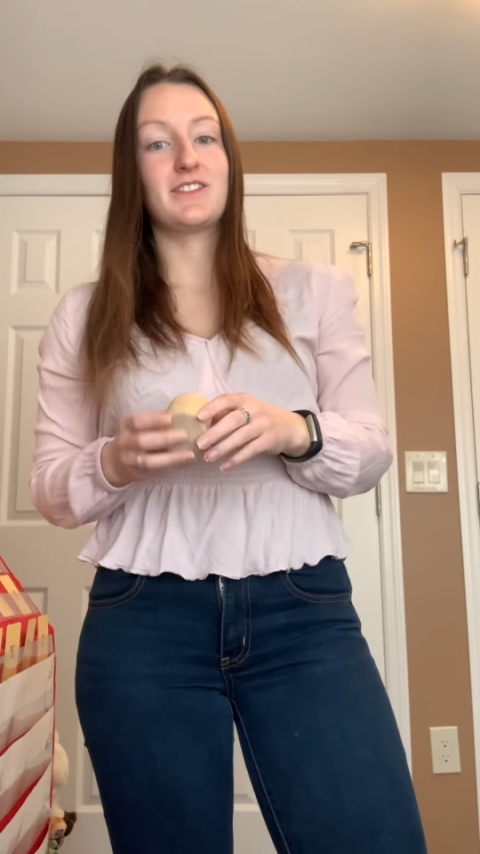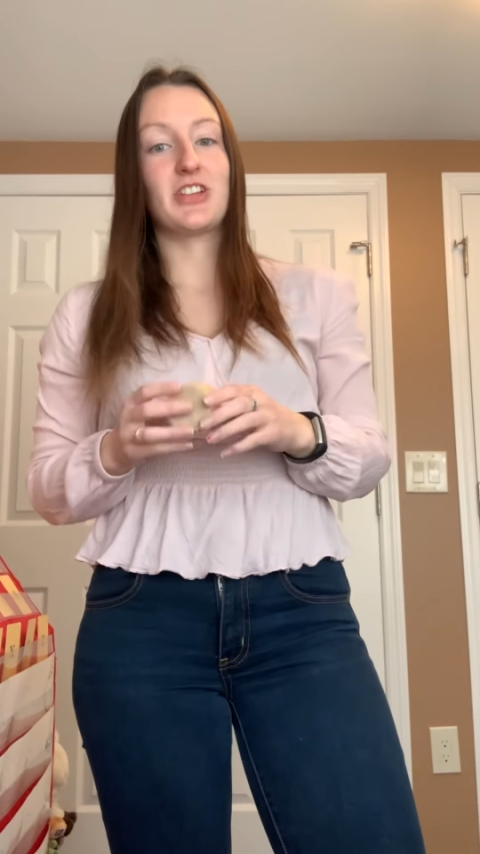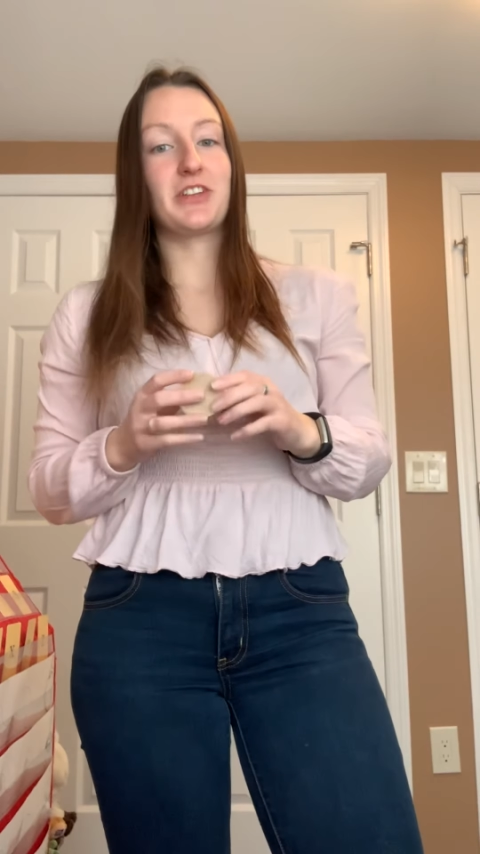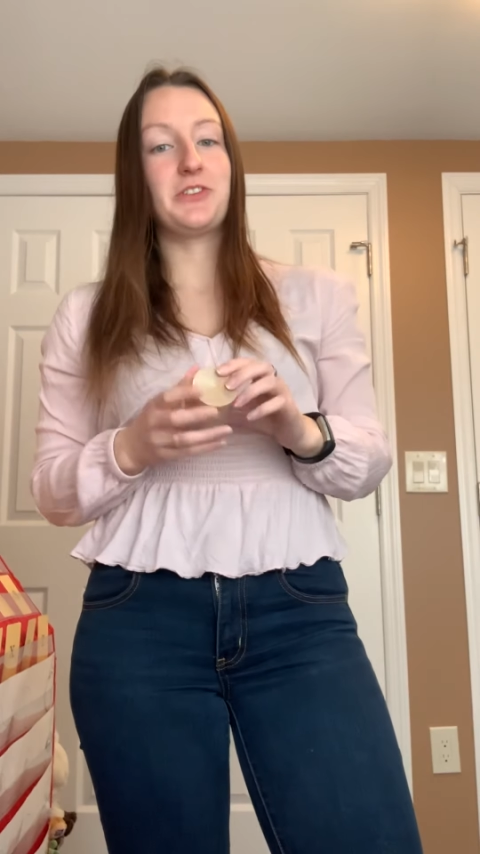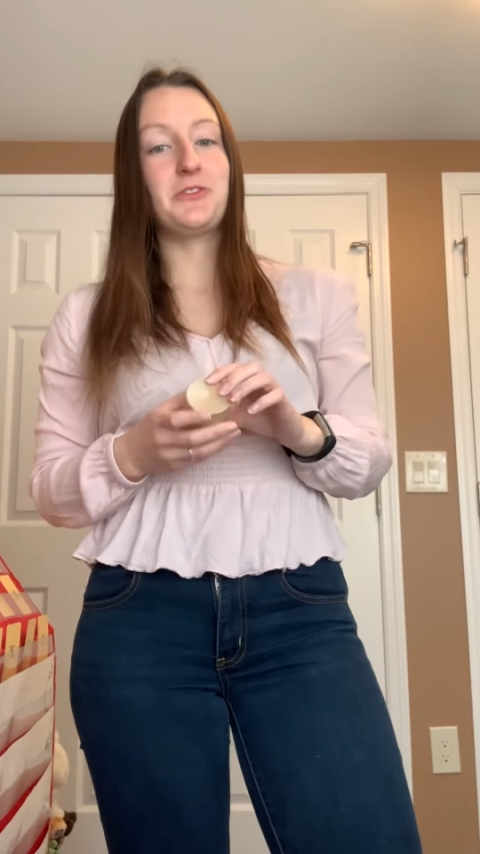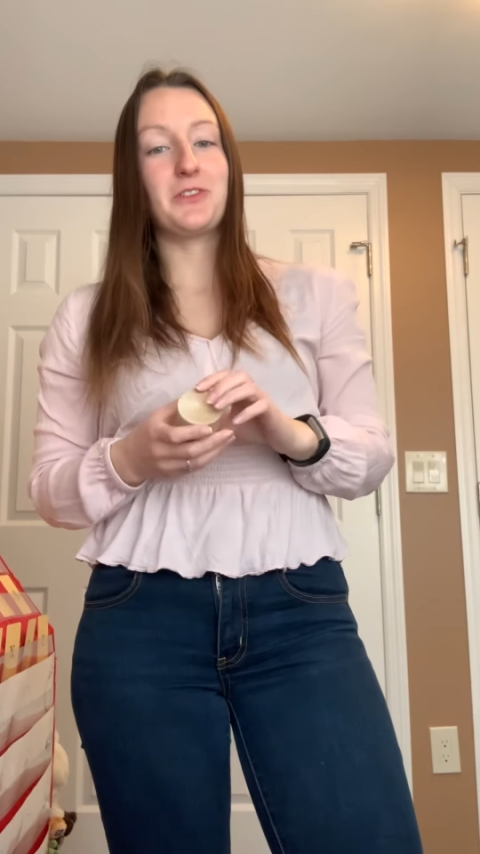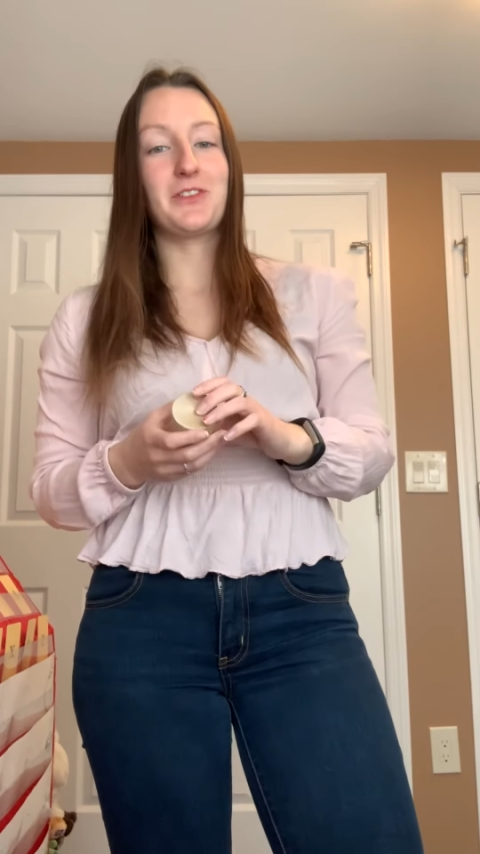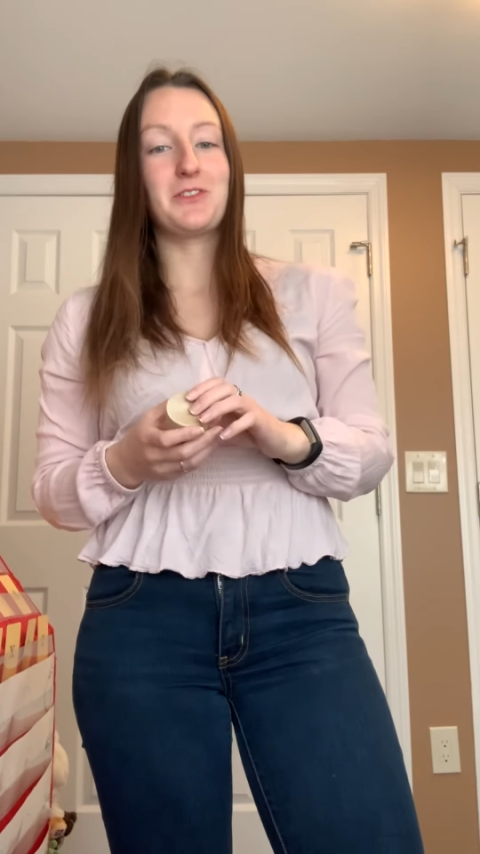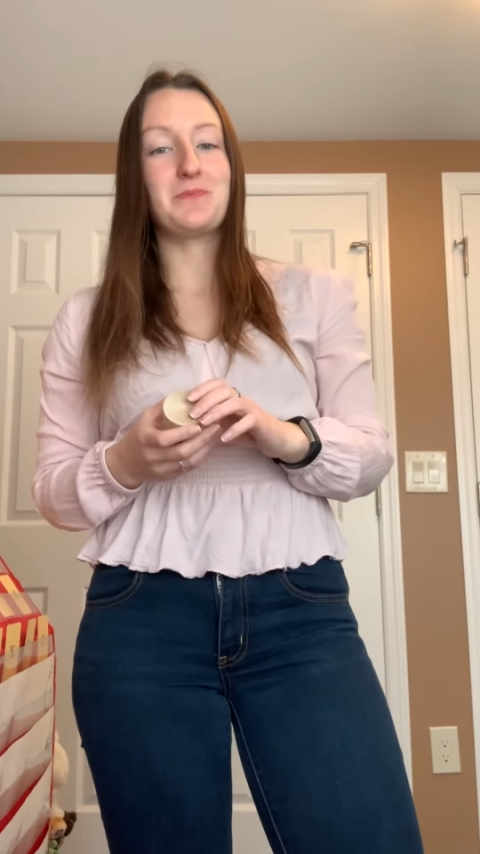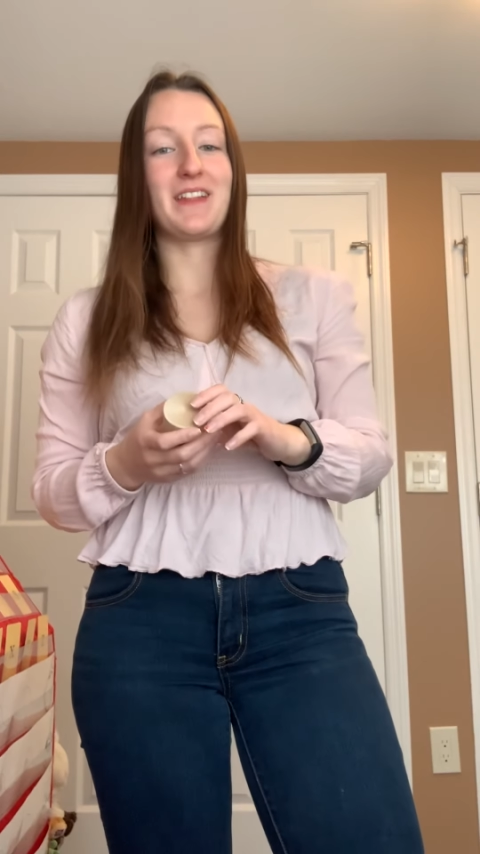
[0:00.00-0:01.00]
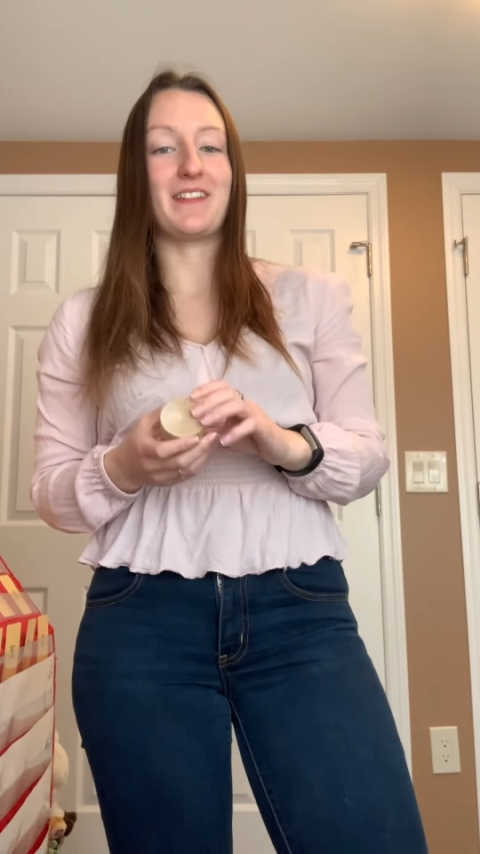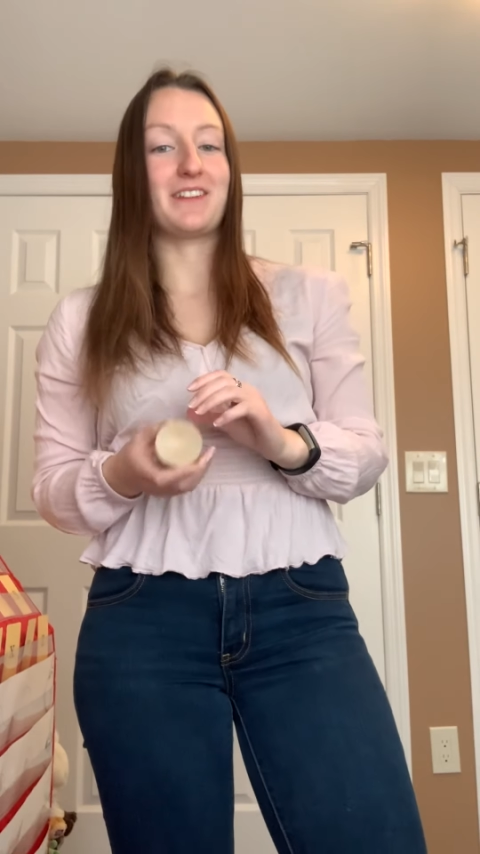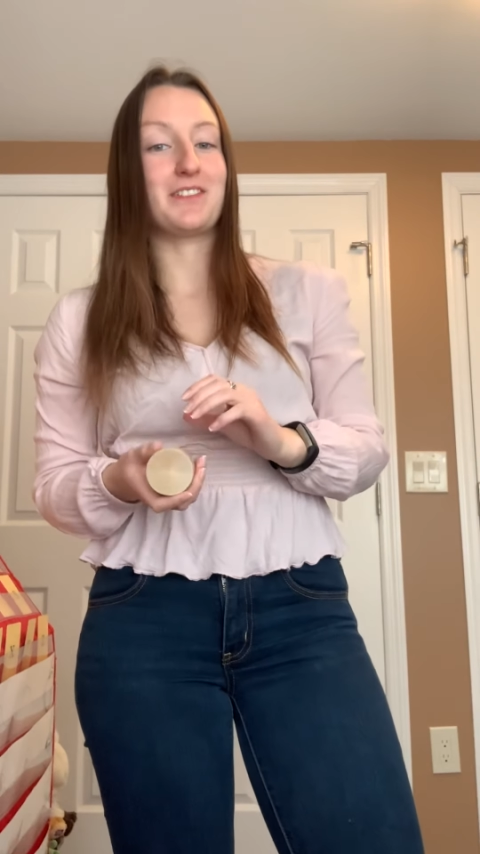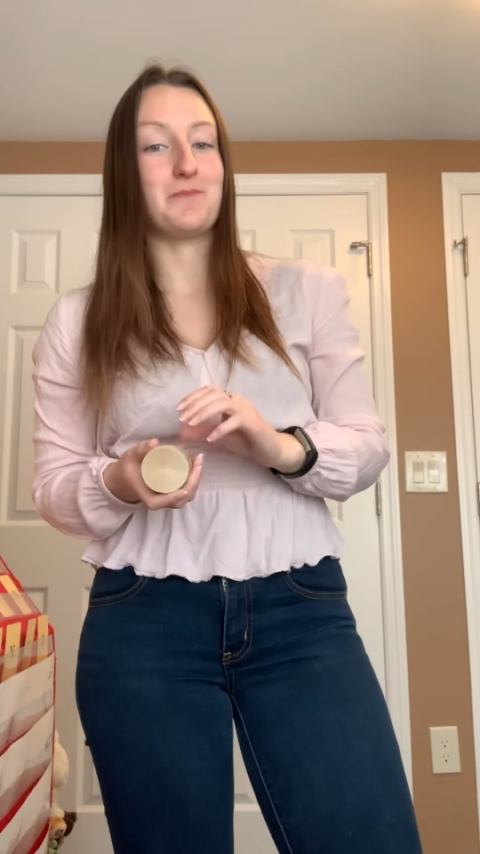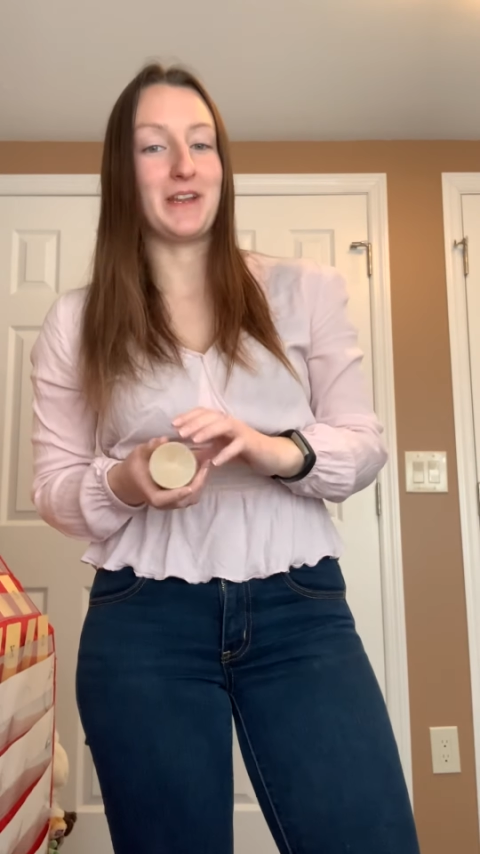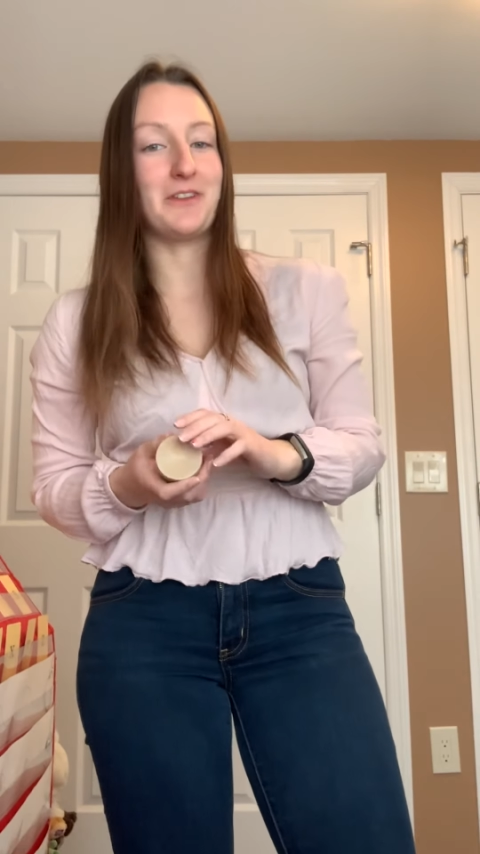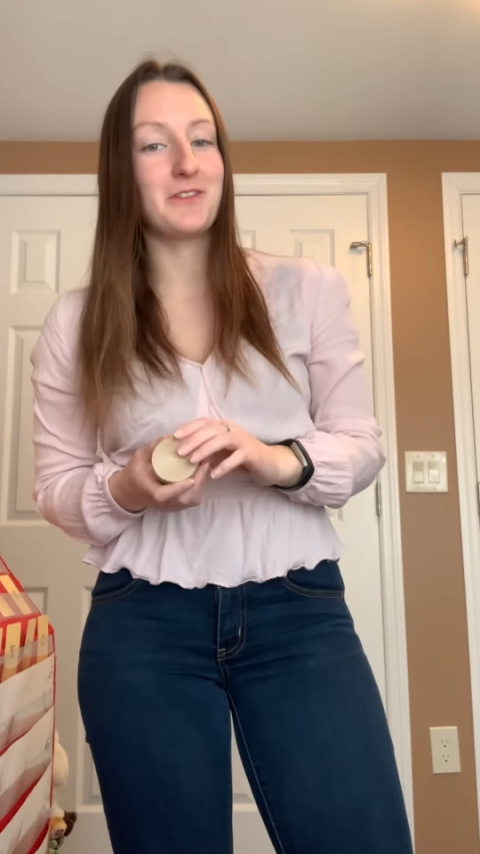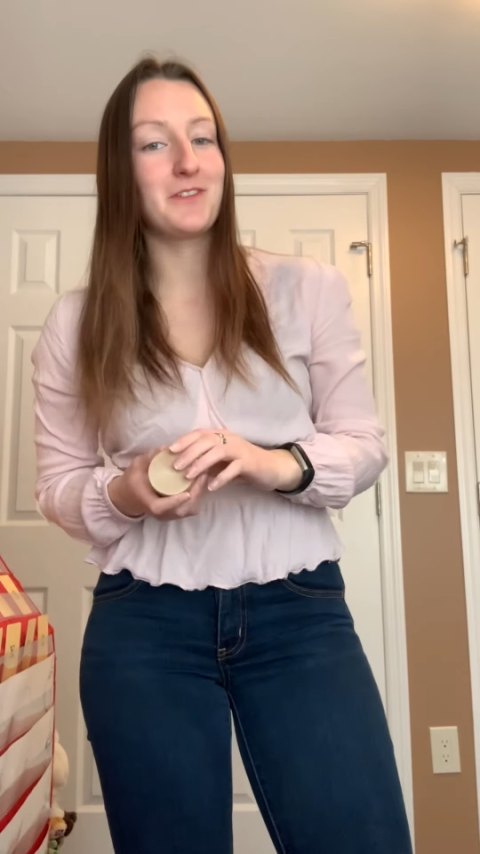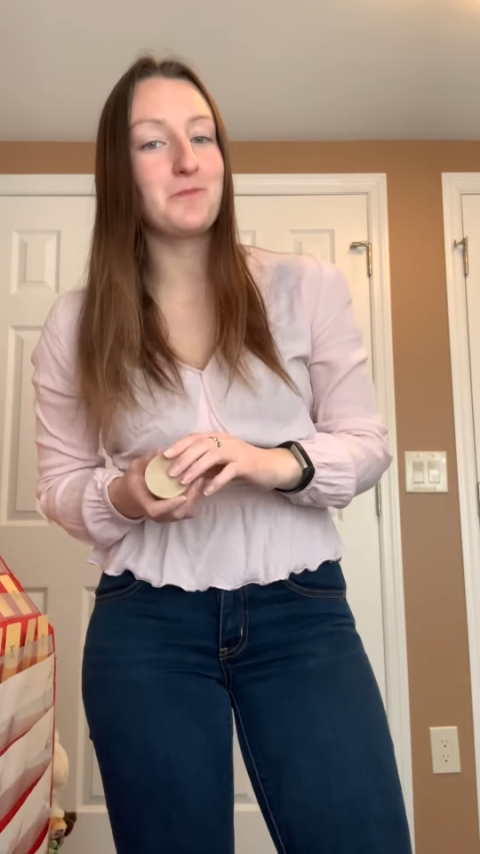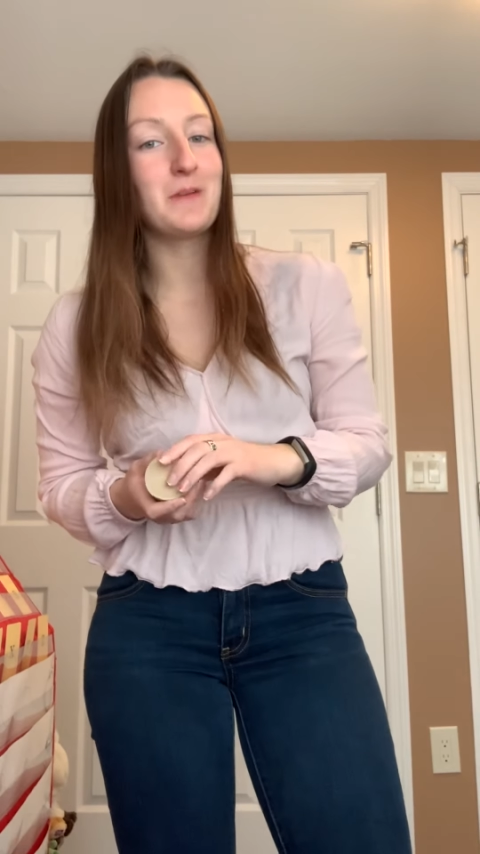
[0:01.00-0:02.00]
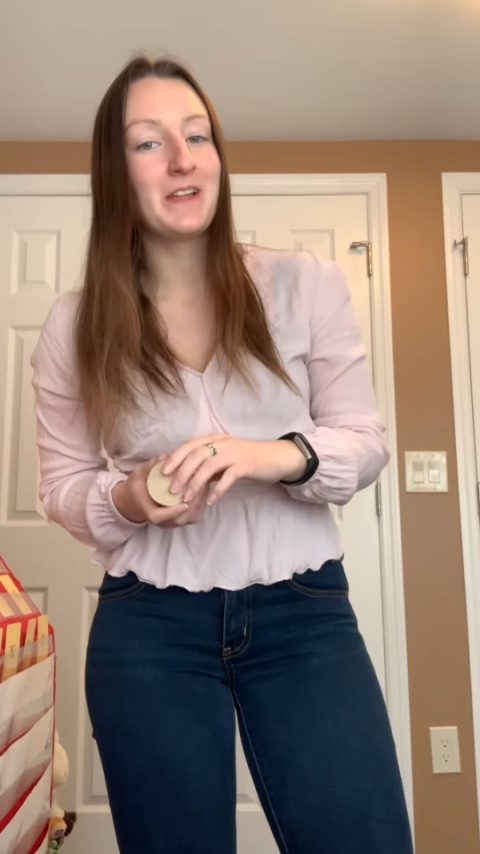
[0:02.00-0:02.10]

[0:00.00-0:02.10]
chicken noodle soup, they liked tomato soup.